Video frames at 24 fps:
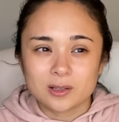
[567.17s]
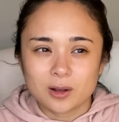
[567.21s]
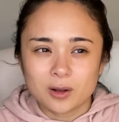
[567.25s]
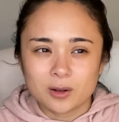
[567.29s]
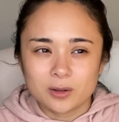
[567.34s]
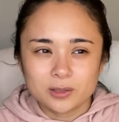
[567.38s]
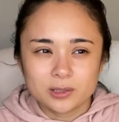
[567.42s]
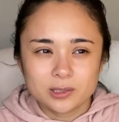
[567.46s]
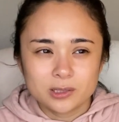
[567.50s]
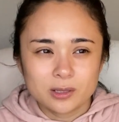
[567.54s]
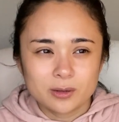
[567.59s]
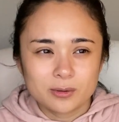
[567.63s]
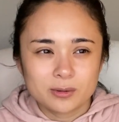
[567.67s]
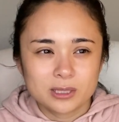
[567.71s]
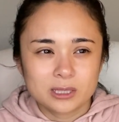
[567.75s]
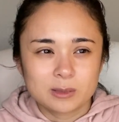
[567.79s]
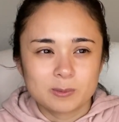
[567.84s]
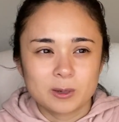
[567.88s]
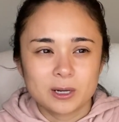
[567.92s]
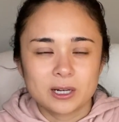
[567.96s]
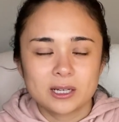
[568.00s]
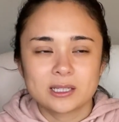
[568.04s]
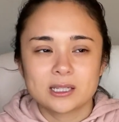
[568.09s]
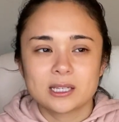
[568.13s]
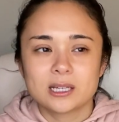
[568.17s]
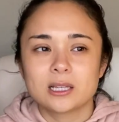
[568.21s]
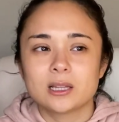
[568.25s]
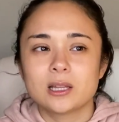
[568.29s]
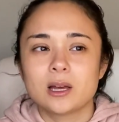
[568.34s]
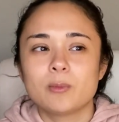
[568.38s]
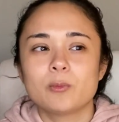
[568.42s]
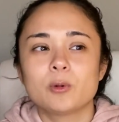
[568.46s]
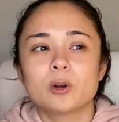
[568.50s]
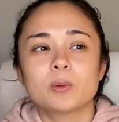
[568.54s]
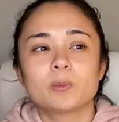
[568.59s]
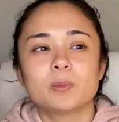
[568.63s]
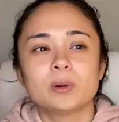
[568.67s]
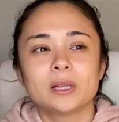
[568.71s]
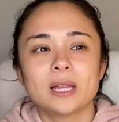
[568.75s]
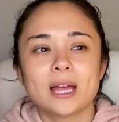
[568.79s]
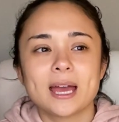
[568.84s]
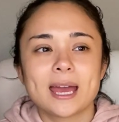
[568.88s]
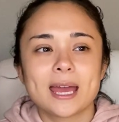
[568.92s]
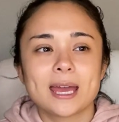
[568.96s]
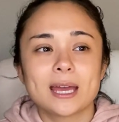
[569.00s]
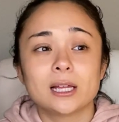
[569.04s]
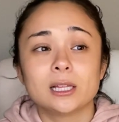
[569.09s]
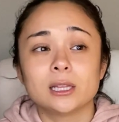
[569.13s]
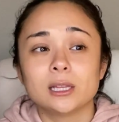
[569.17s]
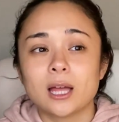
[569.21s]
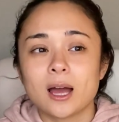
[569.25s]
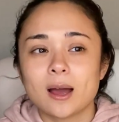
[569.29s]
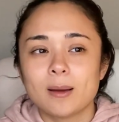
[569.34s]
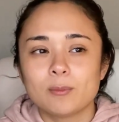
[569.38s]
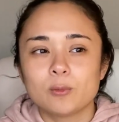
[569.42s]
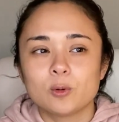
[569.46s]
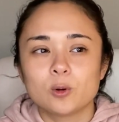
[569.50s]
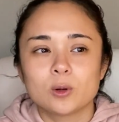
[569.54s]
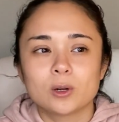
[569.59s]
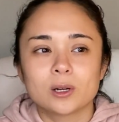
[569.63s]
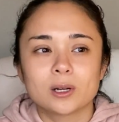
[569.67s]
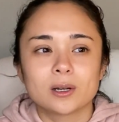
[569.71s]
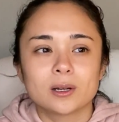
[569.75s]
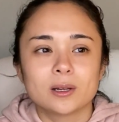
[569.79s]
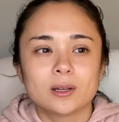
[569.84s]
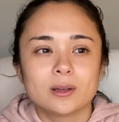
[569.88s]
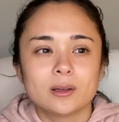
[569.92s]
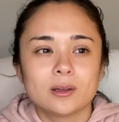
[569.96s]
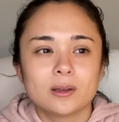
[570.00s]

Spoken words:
also experiencing a lot more play, a lot more